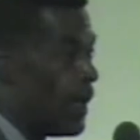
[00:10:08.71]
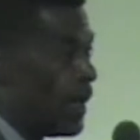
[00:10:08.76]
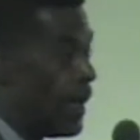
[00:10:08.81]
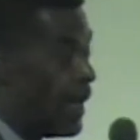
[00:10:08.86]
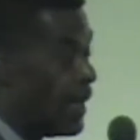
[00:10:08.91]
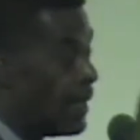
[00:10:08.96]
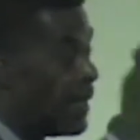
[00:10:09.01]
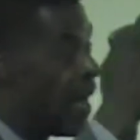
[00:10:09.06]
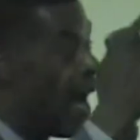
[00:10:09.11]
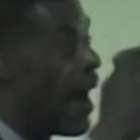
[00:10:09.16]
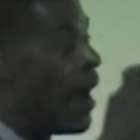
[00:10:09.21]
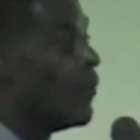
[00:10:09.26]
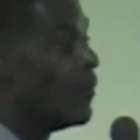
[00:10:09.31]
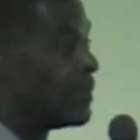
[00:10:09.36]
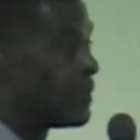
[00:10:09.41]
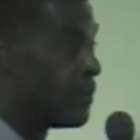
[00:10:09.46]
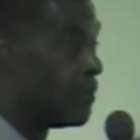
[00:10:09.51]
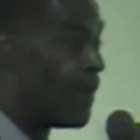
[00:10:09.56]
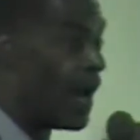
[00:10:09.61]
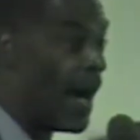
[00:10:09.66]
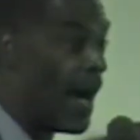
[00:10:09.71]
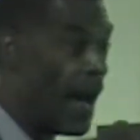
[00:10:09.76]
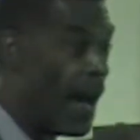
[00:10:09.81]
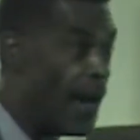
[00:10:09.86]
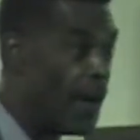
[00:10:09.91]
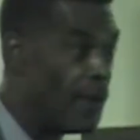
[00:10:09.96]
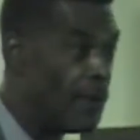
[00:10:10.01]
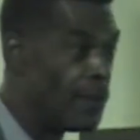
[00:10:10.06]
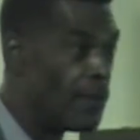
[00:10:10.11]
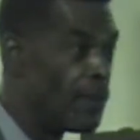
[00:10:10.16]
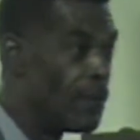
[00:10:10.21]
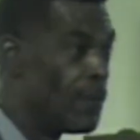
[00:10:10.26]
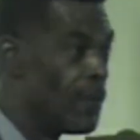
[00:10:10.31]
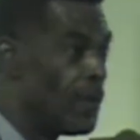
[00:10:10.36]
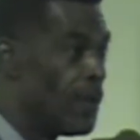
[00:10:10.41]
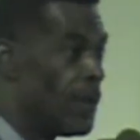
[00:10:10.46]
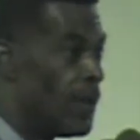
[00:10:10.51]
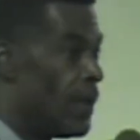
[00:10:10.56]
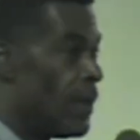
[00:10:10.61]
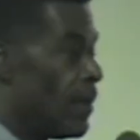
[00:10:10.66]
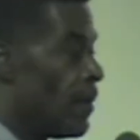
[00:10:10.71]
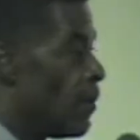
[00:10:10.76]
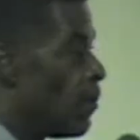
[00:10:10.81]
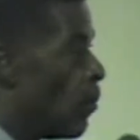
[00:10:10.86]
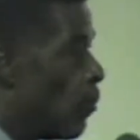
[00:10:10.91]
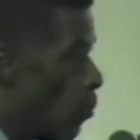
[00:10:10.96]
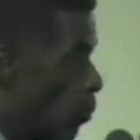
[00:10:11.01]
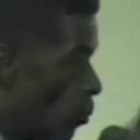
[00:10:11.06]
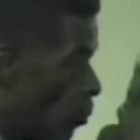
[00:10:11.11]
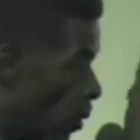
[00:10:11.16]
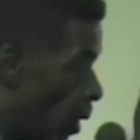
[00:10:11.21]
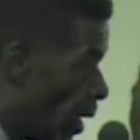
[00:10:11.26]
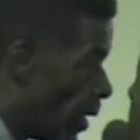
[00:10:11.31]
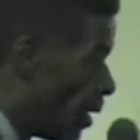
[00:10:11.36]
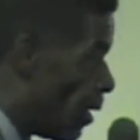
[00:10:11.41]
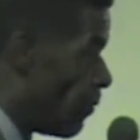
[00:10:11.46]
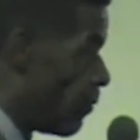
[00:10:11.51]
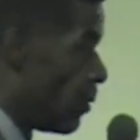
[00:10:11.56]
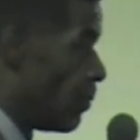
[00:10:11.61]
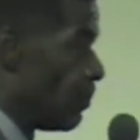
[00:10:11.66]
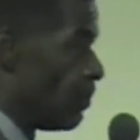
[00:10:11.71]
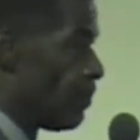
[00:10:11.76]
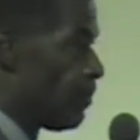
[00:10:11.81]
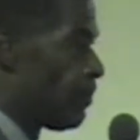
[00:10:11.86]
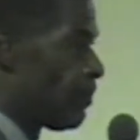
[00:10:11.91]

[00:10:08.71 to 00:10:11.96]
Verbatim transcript: and now it's mine. One of them.